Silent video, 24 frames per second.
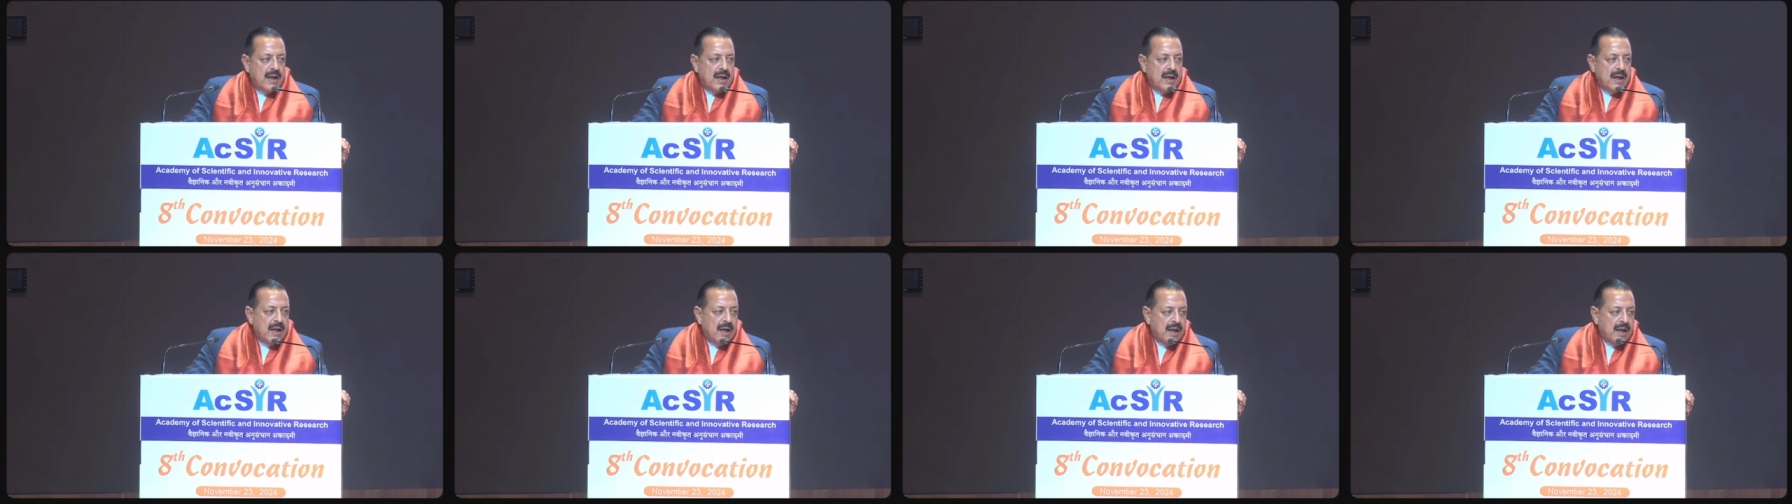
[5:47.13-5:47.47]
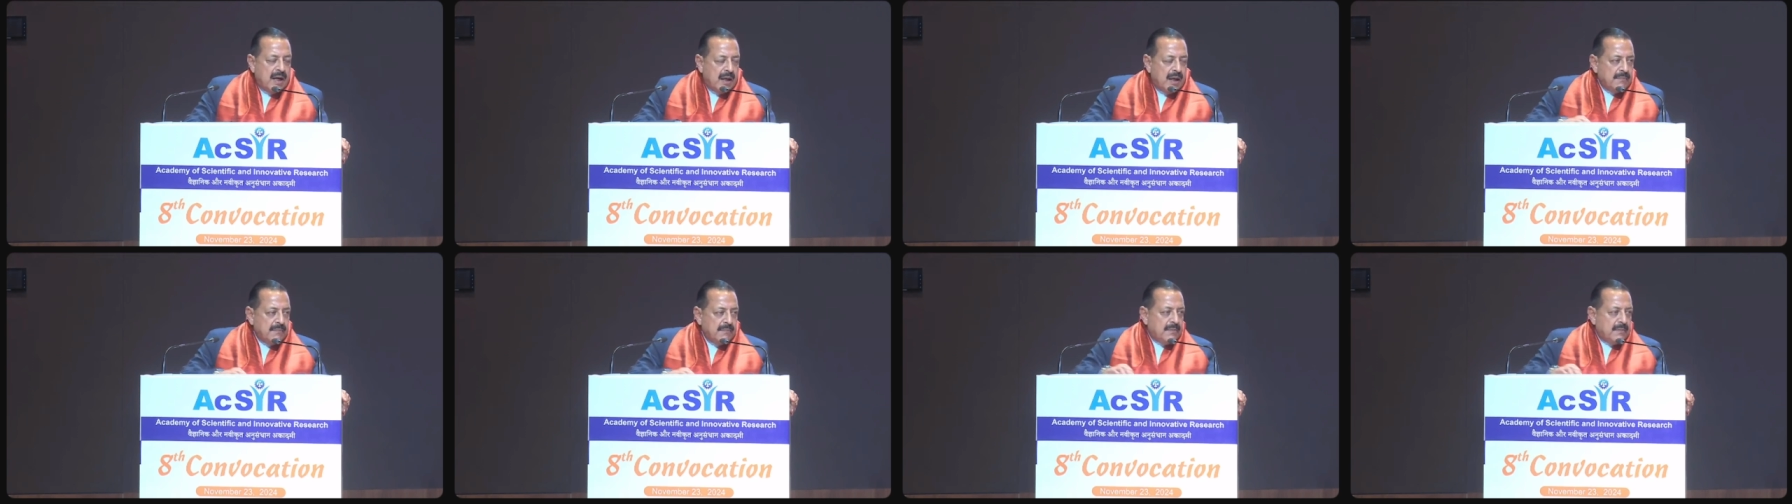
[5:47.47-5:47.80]
And
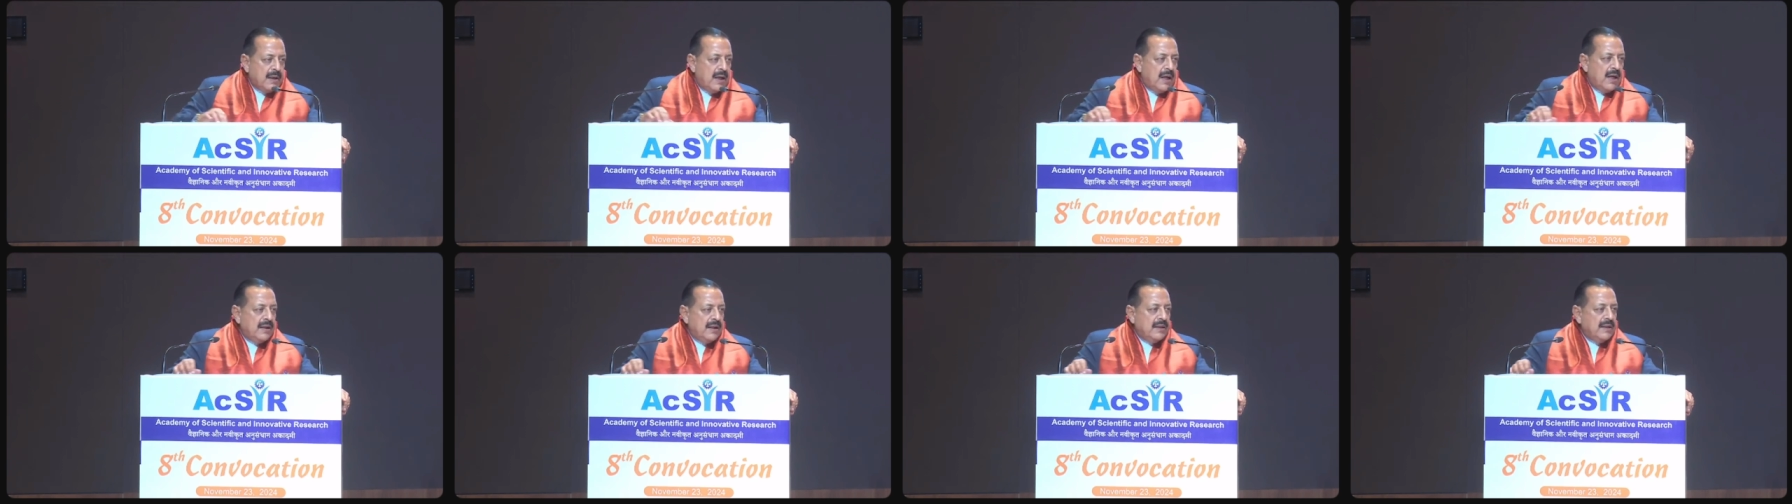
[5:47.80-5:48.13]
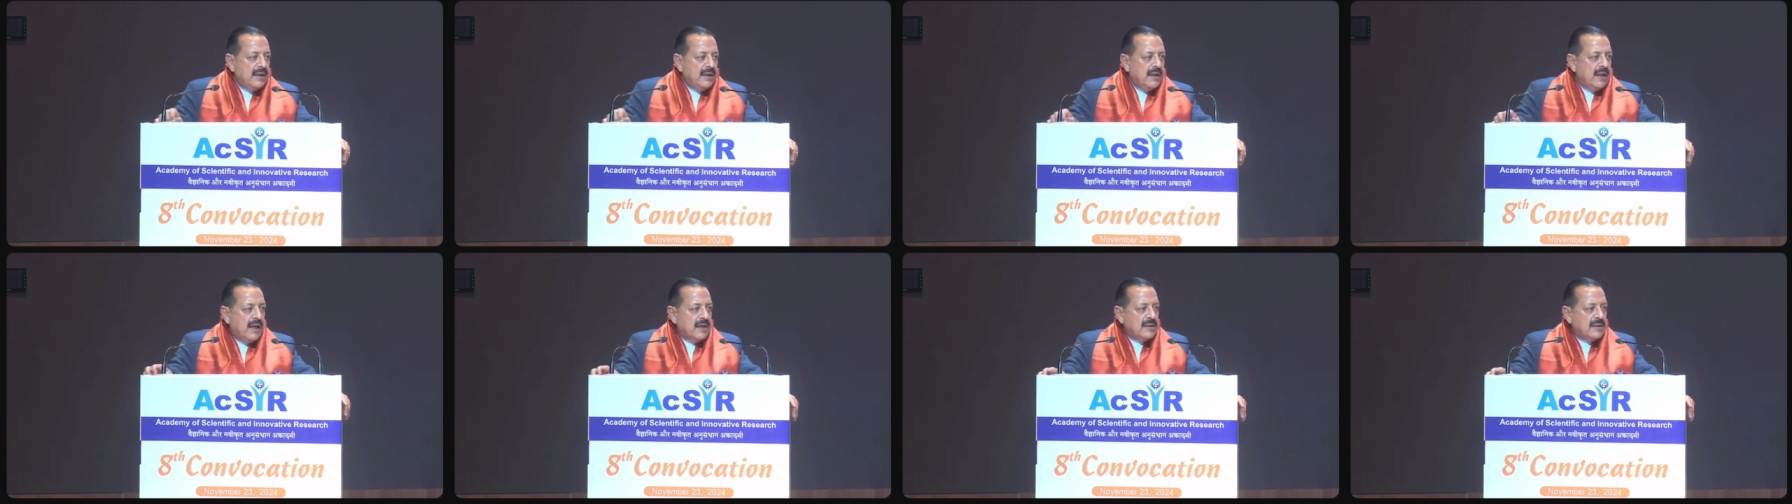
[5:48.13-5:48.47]
I'm glad that
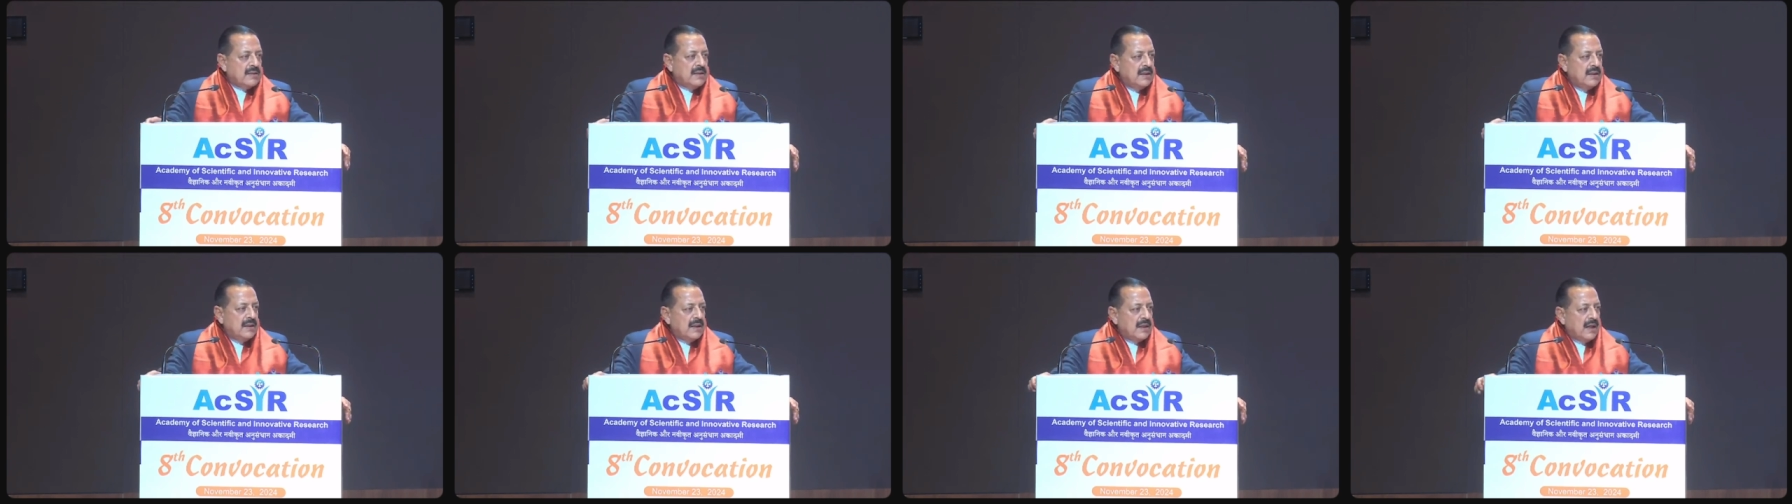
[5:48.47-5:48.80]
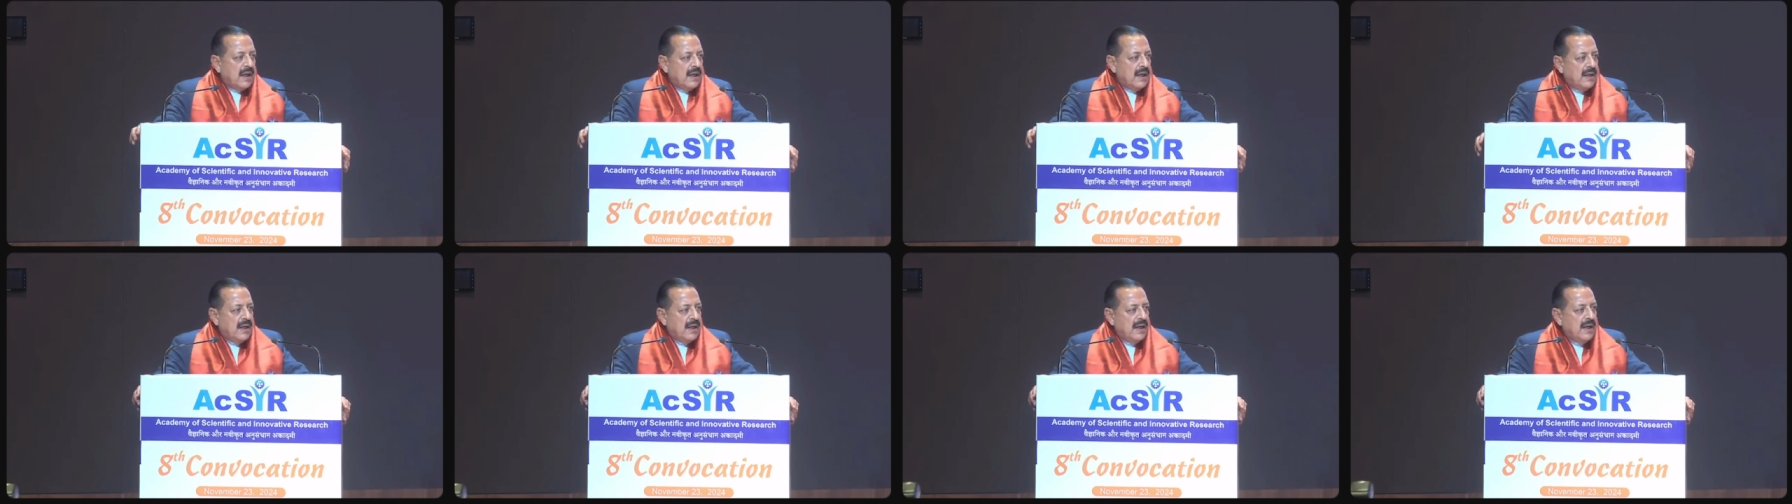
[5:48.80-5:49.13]
last year
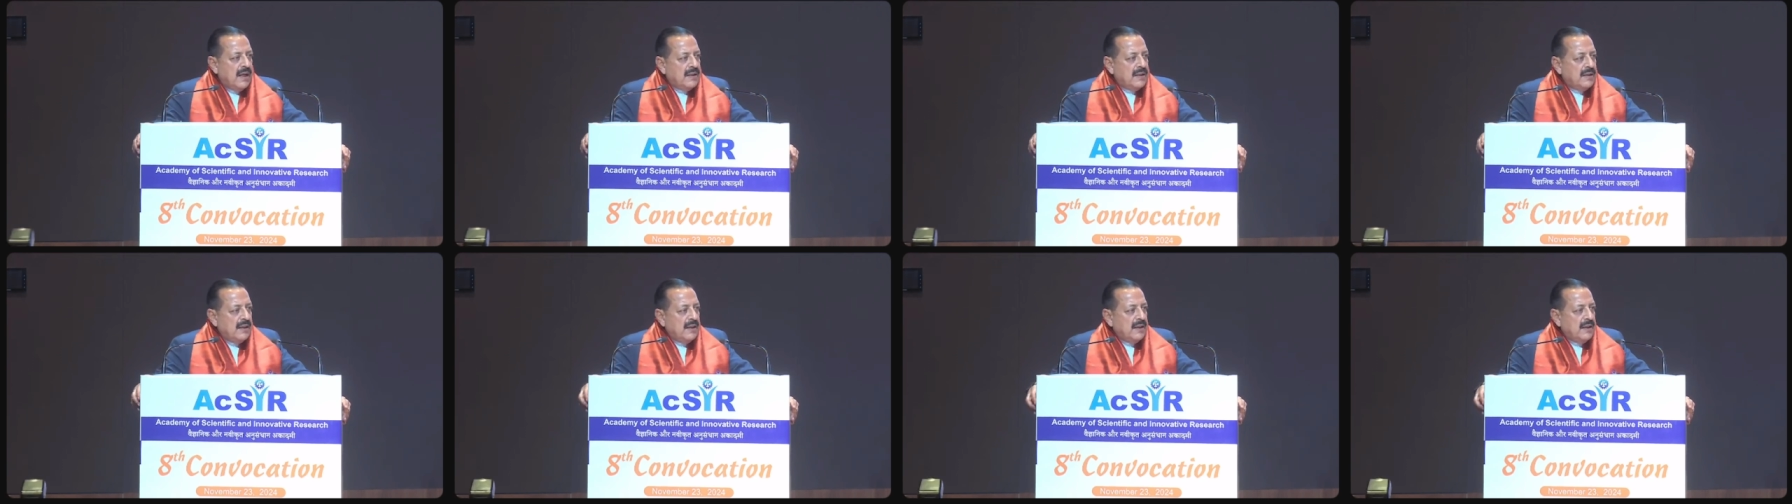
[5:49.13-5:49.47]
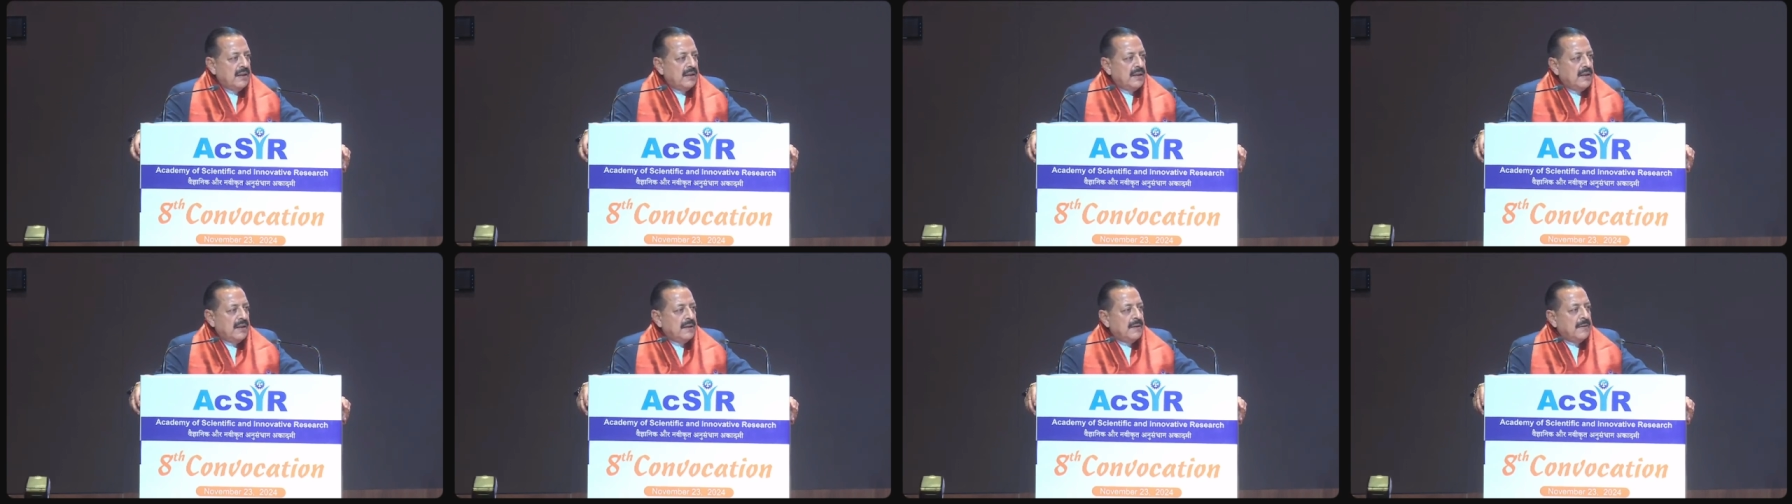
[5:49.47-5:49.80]
I had the